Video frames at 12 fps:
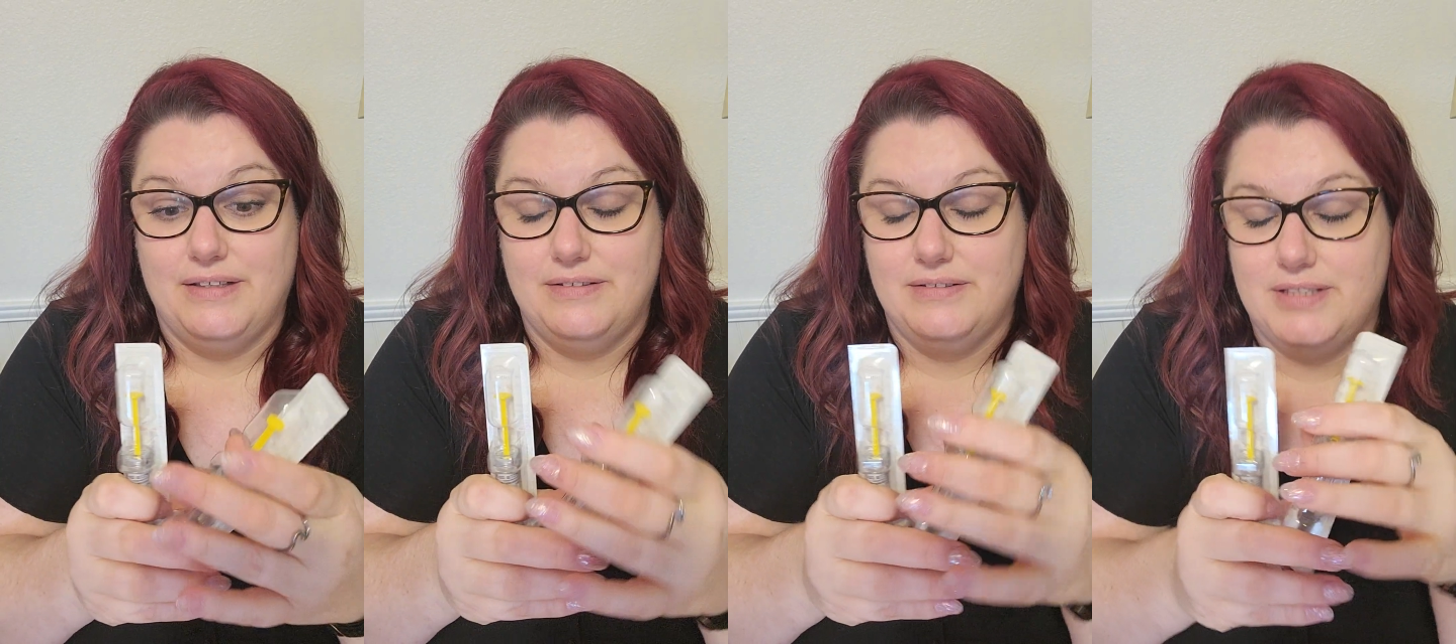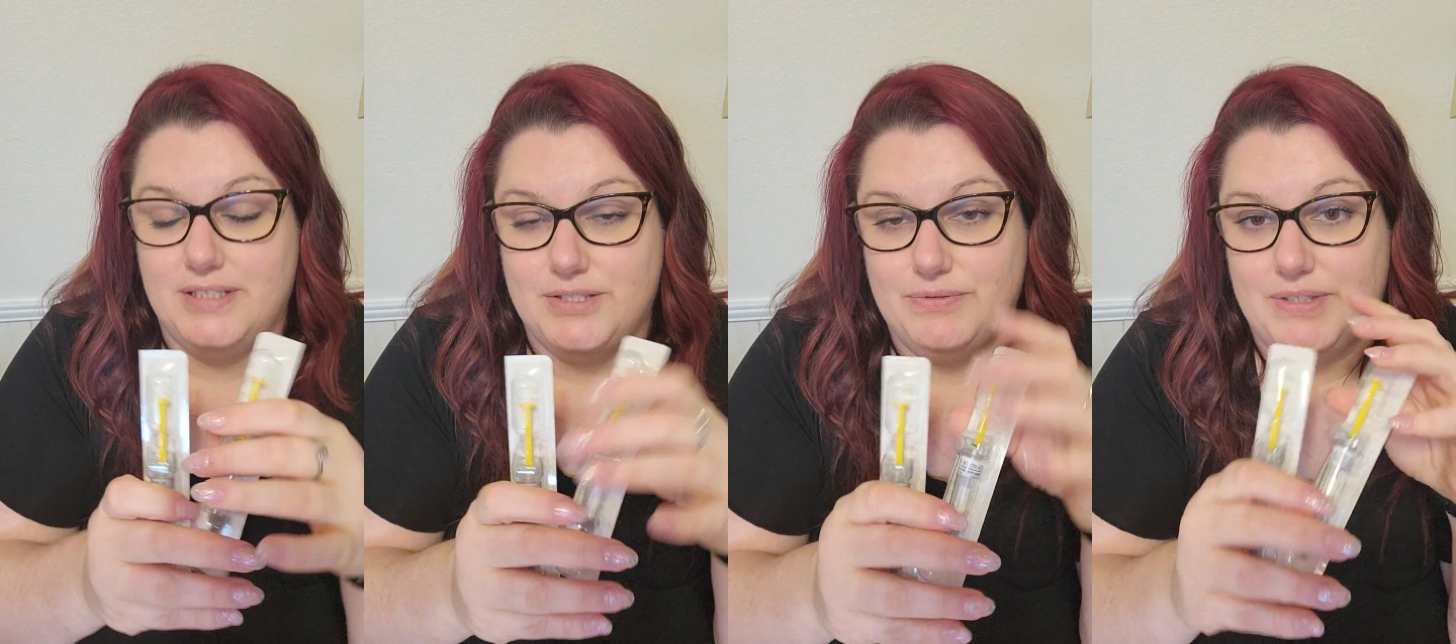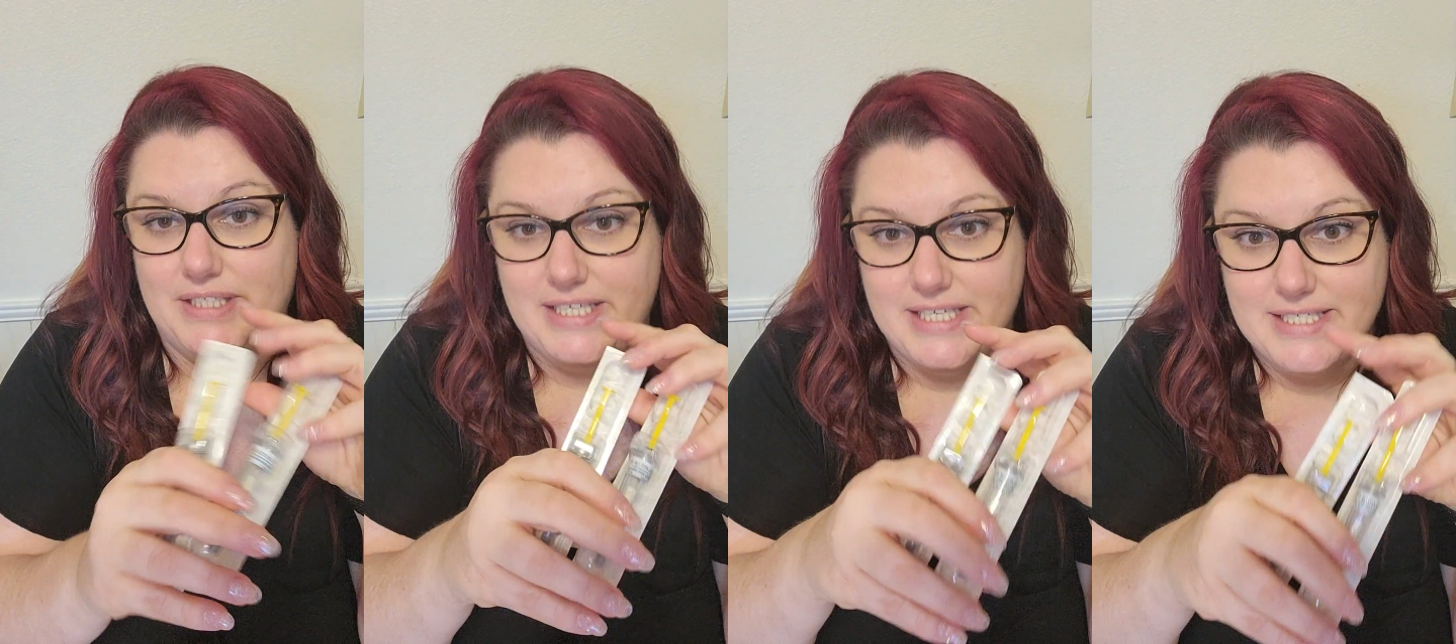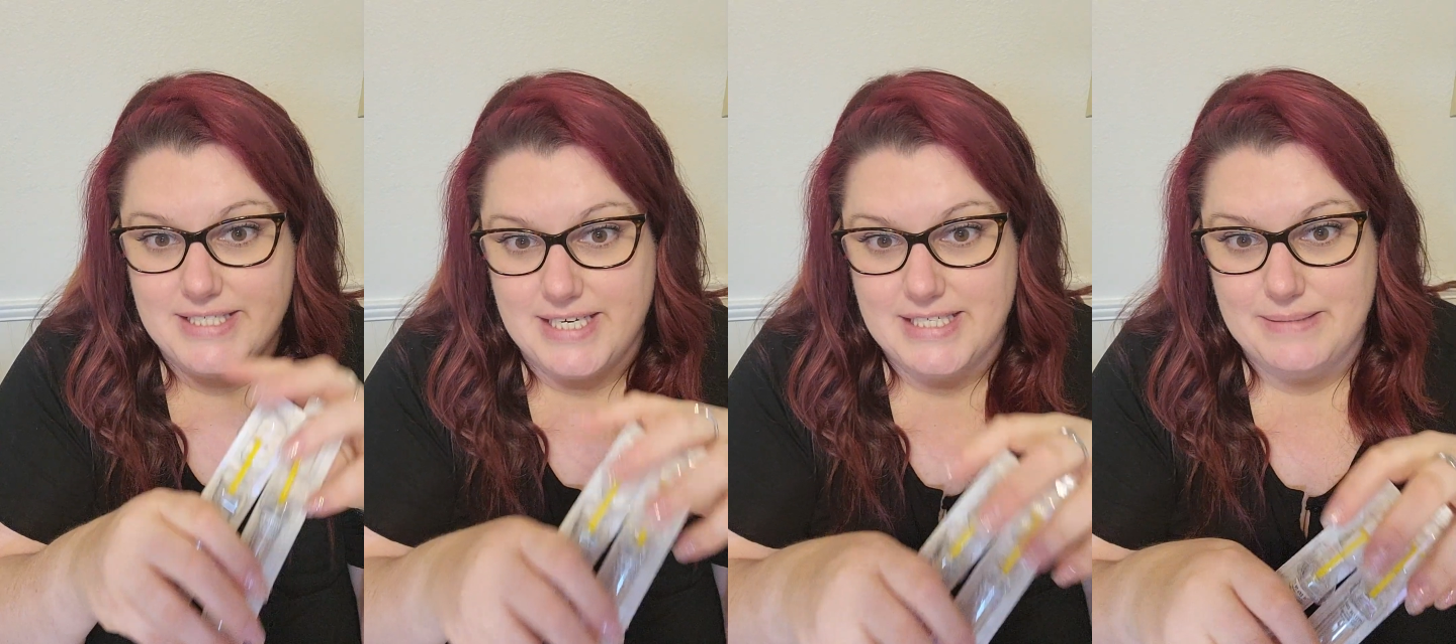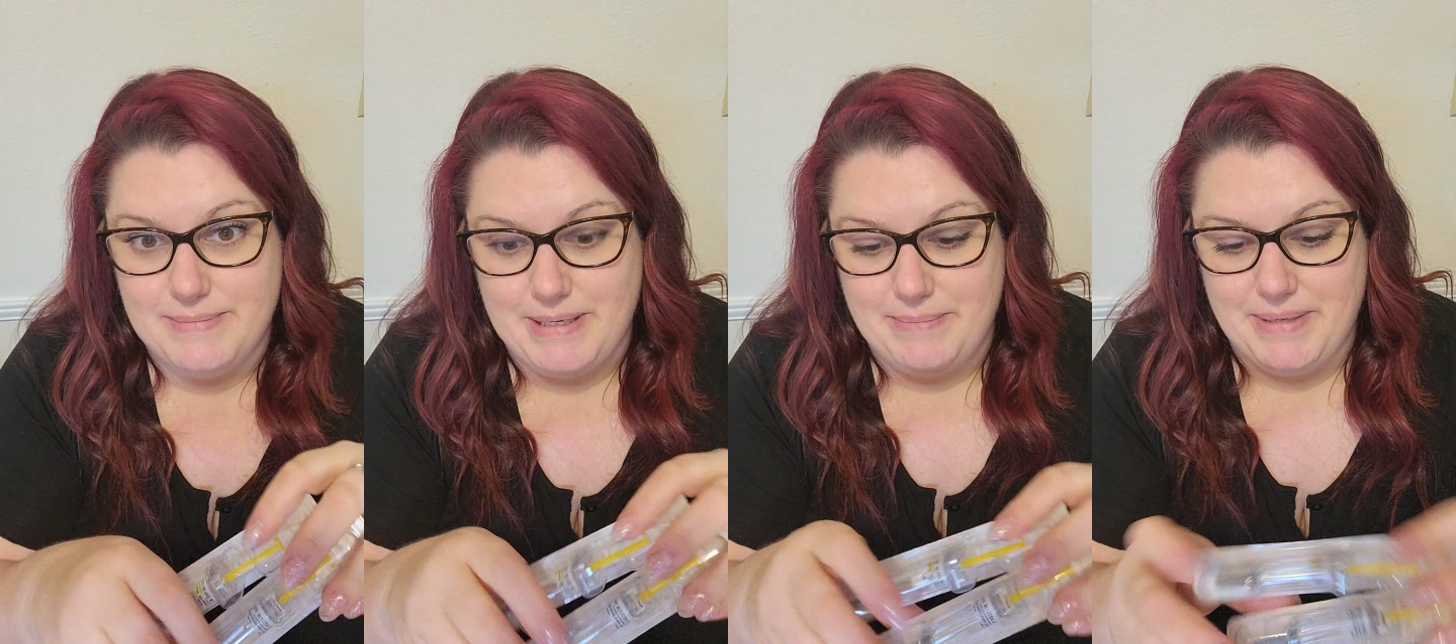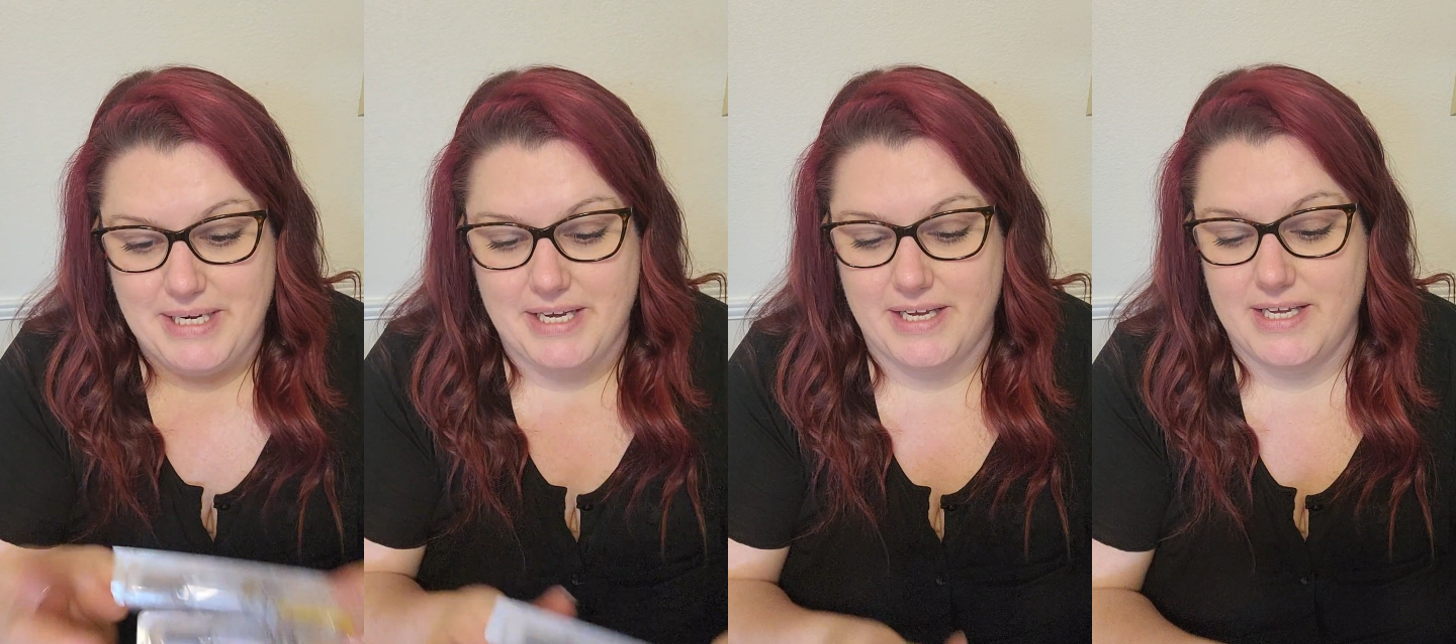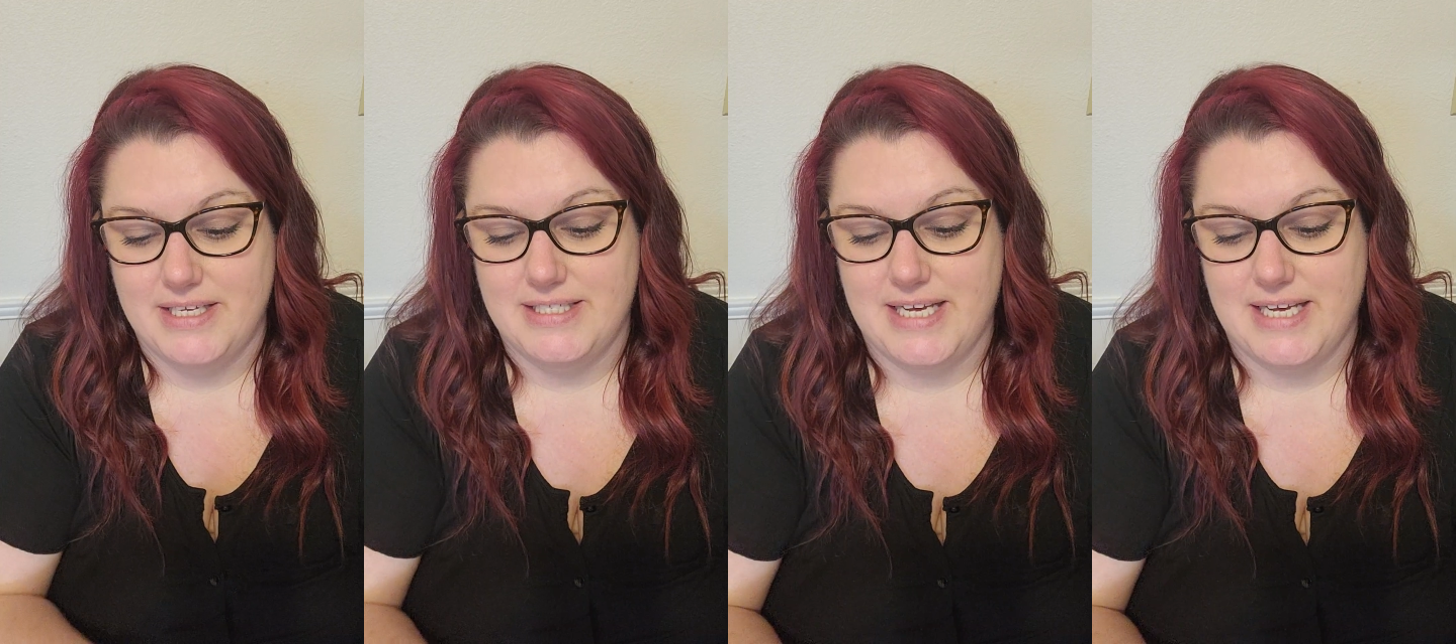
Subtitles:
this really excites me because